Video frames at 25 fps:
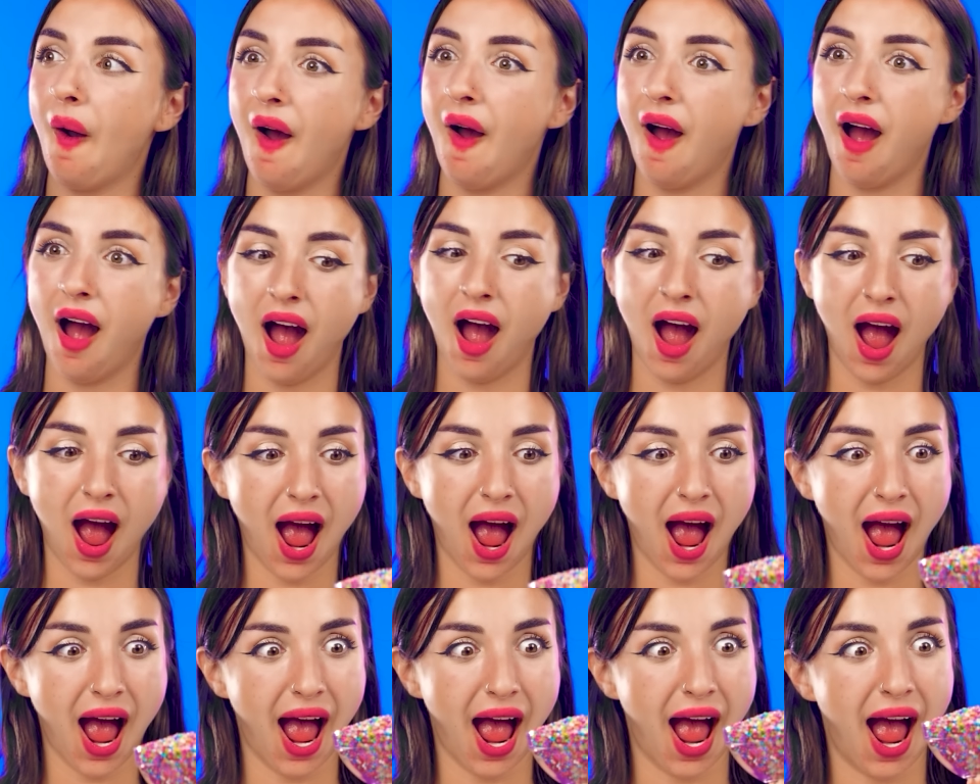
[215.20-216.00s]

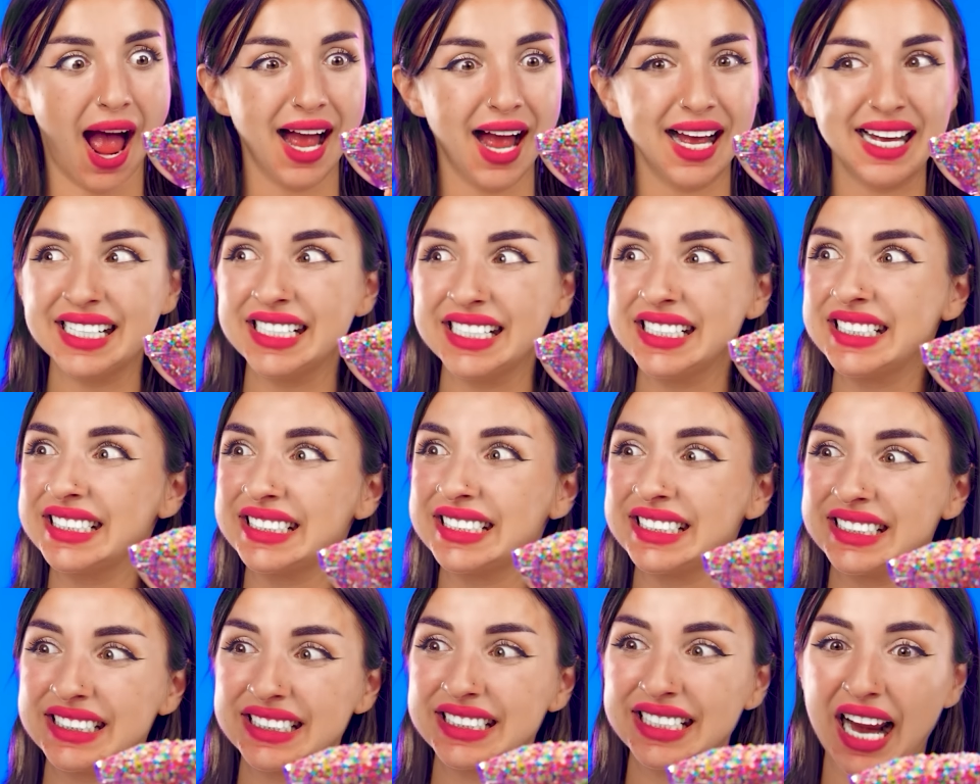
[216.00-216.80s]
Wow. Now I
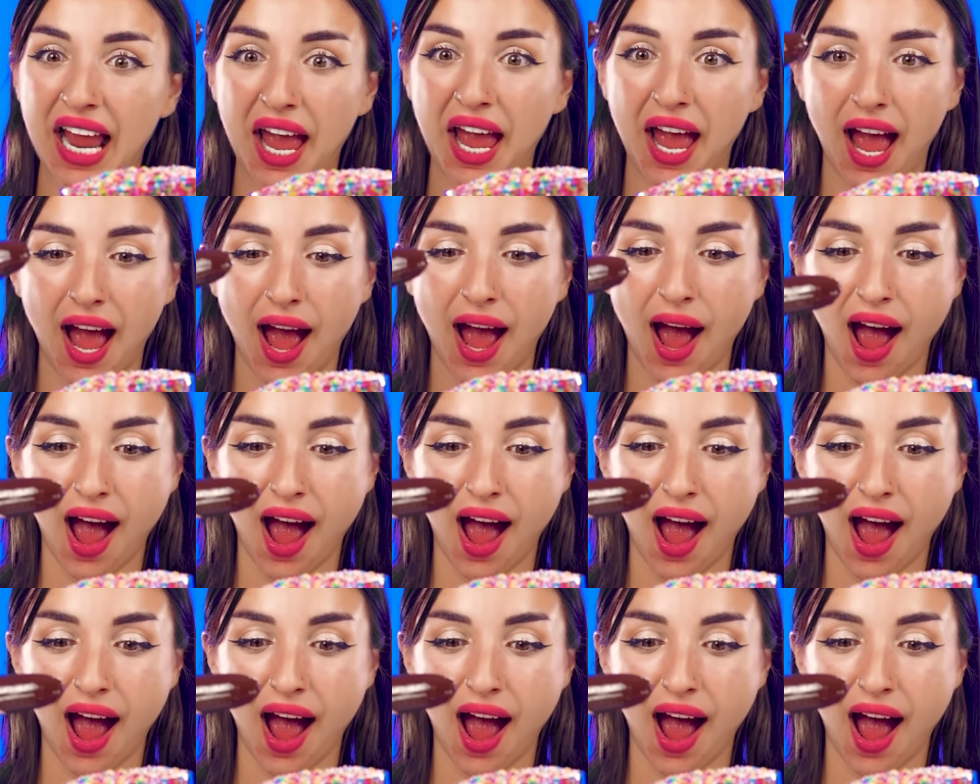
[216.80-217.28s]
need to dip it in a